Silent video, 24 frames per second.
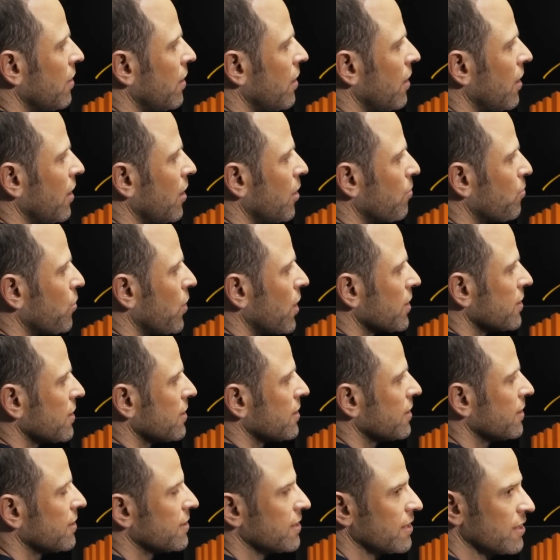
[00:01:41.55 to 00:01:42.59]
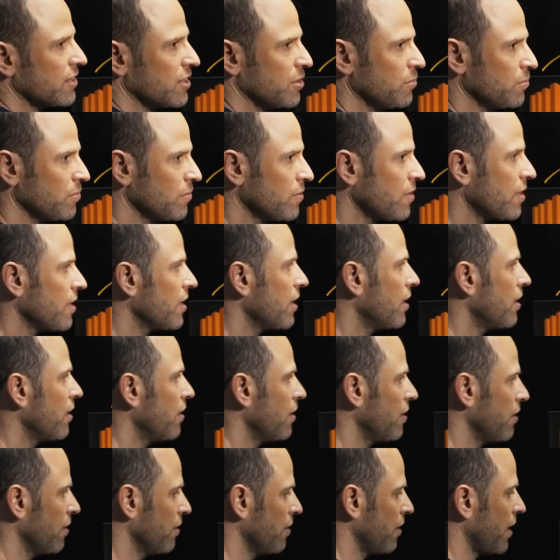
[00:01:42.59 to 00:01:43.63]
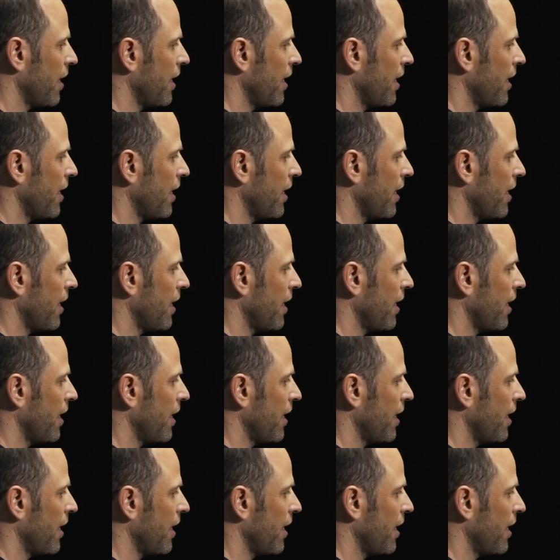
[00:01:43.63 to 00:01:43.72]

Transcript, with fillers: uh, processing system, they, uh,